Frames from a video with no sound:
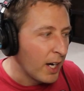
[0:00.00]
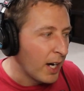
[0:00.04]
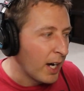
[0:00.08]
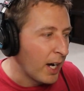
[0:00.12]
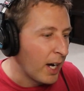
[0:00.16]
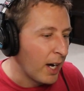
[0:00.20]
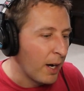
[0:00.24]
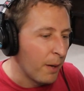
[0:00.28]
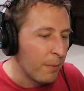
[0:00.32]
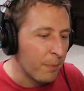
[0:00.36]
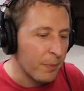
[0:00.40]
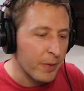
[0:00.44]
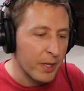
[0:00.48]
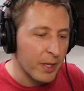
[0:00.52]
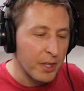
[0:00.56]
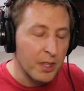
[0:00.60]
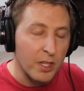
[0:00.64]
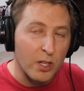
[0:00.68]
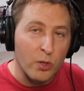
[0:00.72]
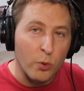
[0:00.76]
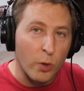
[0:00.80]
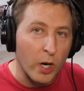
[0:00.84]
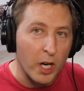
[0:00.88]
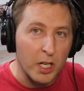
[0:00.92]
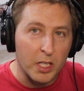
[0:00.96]
um, in
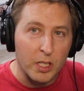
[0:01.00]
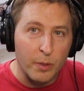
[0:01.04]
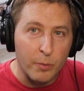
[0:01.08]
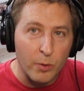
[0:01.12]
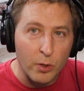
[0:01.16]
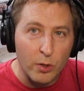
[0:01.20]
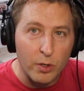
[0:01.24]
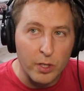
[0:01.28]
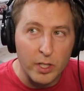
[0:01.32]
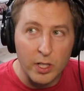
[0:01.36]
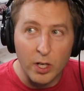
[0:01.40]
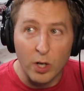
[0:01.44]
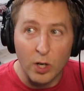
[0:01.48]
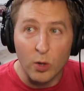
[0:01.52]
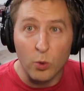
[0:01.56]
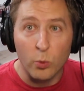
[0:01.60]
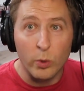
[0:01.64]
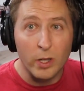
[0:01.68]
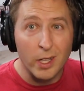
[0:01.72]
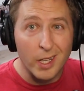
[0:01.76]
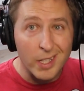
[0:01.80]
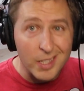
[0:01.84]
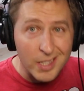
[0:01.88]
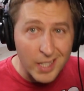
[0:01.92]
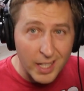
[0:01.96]
the quant community are
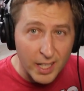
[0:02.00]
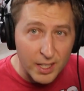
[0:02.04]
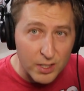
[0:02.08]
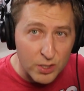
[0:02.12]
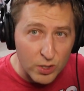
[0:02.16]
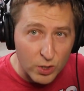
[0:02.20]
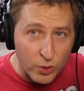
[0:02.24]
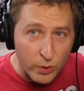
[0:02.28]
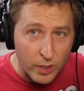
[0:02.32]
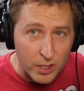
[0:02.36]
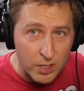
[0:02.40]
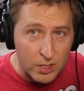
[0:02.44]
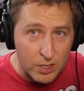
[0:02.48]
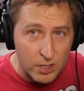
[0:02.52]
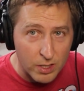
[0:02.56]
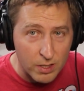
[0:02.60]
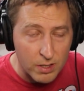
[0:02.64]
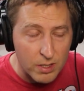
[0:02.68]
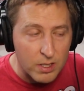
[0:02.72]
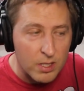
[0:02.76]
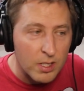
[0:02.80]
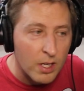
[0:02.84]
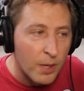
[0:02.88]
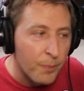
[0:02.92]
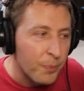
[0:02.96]
willing to answer
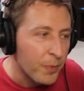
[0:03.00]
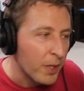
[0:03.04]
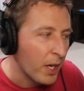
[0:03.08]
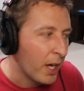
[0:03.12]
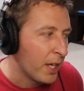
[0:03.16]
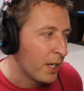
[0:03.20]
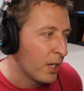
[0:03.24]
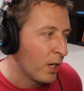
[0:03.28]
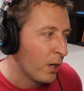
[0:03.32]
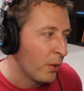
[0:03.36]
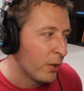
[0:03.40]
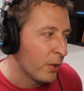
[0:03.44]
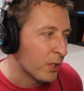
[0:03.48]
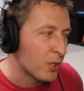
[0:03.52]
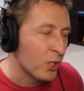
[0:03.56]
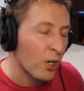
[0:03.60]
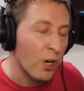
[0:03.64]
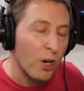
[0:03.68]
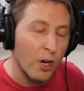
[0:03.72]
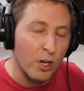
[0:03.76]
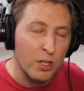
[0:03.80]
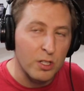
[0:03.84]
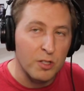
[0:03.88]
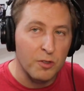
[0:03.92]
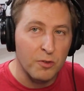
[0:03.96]
questions. I know it's
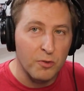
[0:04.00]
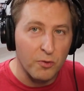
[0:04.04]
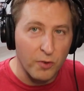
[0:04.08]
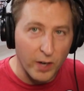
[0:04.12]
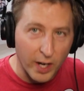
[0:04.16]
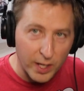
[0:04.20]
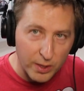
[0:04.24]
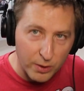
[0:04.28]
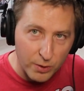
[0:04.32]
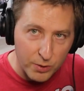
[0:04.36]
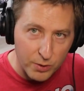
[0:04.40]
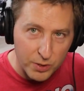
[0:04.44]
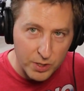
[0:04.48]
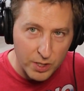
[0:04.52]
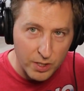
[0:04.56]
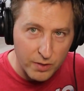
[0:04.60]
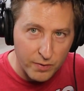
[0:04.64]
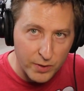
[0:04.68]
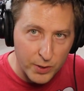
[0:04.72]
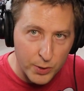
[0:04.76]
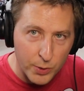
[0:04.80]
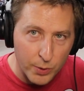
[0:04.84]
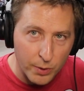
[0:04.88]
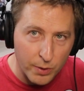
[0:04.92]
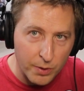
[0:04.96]
hard to find those
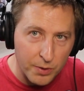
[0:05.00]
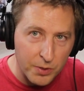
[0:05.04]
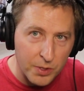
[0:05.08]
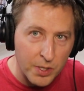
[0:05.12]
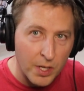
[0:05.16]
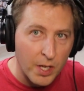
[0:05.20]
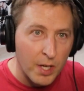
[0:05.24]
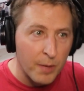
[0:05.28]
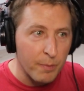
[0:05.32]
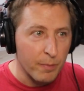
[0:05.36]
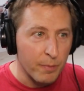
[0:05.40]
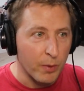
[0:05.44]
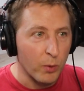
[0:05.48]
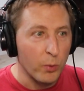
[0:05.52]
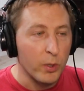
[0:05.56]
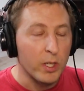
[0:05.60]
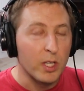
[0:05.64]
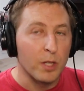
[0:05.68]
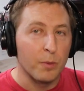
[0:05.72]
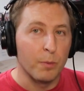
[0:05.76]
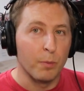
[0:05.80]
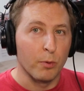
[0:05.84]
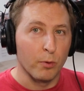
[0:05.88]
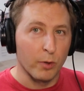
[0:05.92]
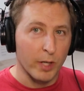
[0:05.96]
individuals, but we
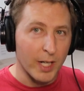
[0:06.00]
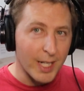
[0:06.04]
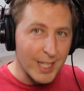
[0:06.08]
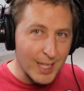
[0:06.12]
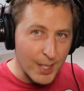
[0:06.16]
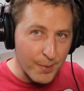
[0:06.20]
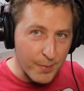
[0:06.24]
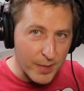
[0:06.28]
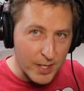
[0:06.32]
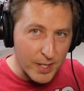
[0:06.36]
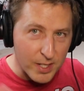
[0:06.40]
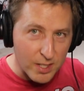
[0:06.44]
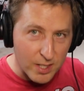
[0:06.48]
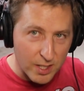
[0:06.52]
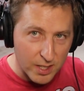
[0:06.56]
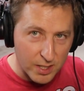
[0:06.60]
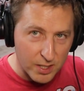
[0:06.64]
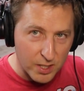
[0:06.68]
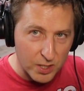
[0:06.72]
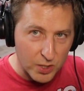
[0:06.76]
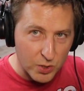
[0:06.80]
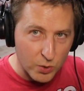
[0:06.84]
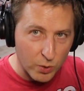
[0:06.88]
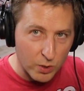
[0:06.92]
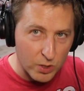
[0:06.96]
could bring them into the
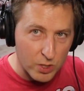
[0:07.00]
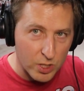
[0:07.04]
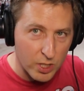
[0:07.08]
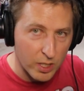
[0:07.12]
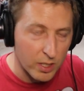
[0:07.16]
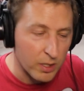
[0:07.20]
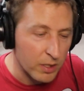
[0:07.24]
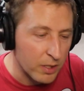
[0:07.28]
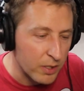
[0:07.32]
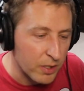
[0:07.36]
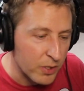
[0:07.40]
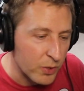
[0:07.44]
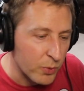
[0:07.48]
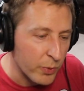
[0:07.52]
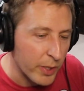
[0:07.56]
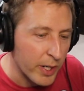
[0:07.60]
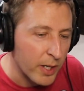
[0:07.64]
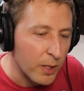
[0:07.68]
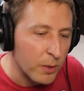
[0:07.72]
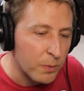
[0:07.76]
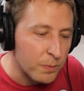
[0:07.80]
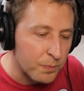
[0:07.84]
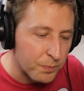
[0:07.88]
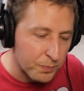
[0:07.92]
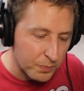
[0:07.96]
Discord channel as
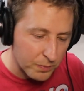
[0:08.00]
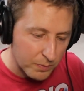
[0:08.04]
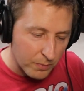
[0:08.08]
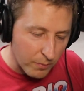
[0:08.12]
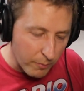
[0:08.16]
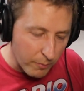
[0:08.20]
well.